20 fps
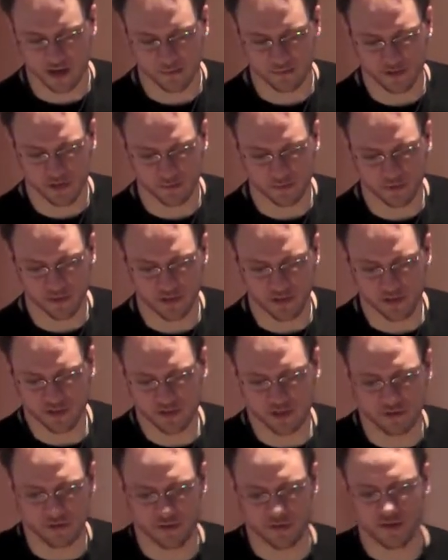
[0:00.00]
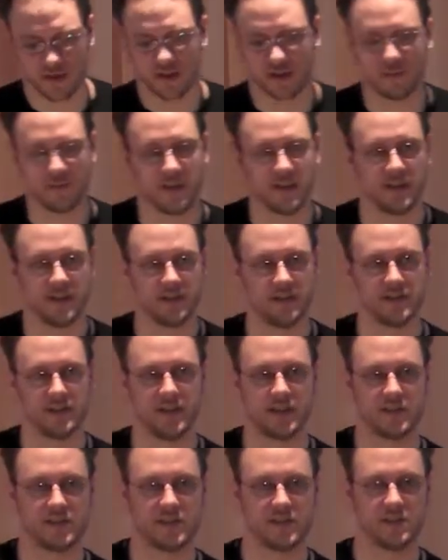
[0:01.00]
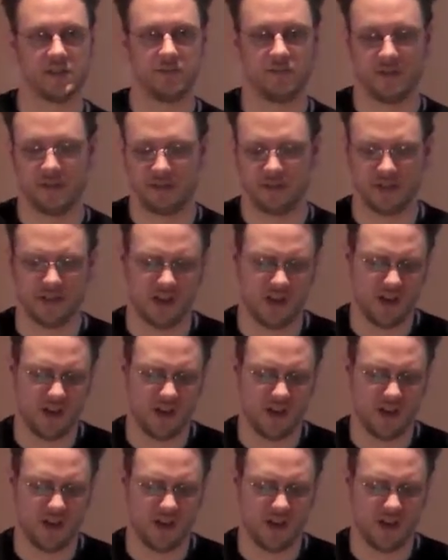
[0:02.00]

to put into an automated system, and